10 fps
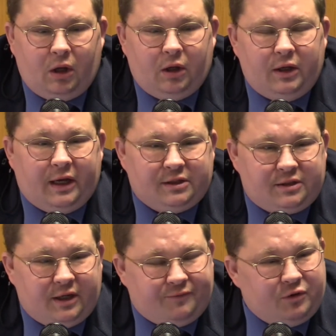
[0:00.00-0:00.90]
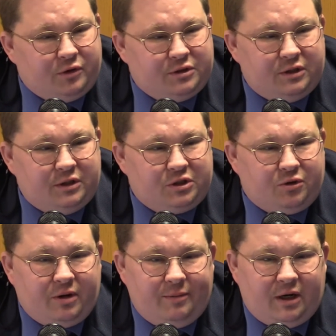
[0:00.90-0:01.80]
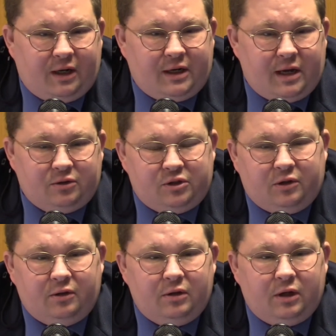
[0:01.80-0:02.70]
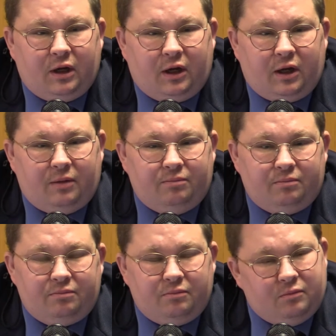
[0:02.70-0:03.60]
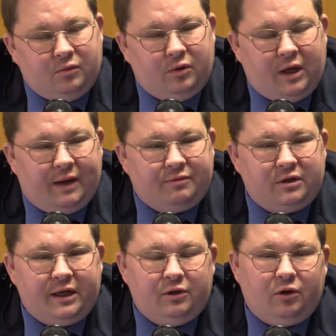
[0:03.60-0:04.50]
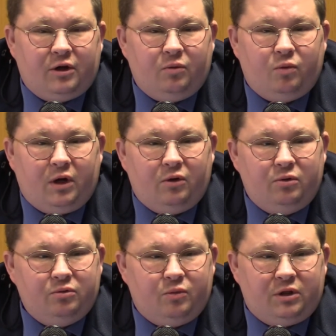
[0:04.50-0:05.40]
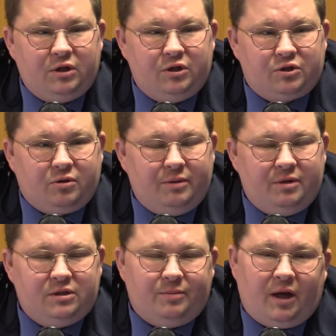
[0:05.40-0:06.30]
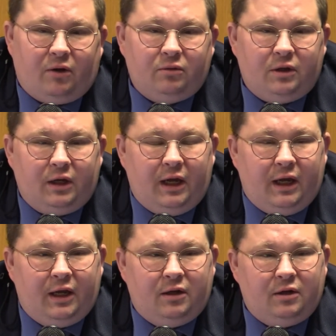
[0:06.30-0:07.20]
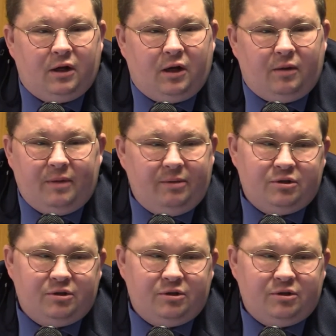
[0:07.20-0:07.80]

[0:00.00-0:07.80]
Yes, if there is a disagreement on council, you have to take a look at what the disagreement is about. And maybe